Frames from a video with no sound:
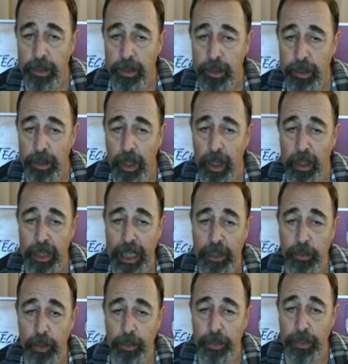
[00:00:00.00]
The
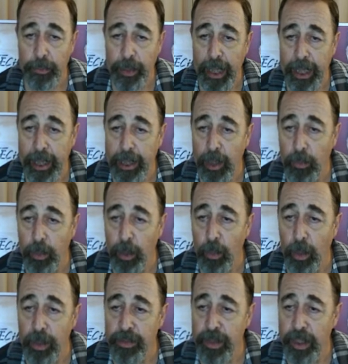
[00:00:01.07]
electrode array can
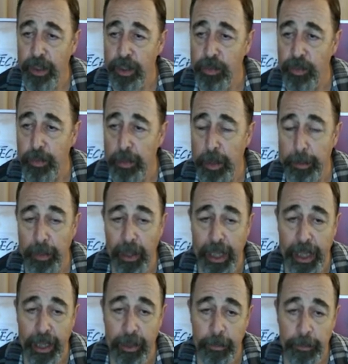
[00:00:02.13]
record signals from the
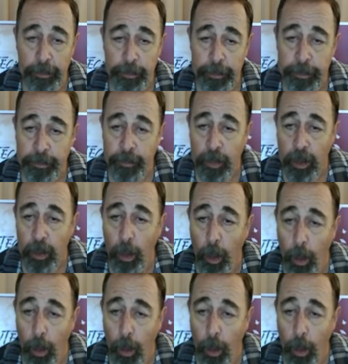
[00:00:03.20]
brain,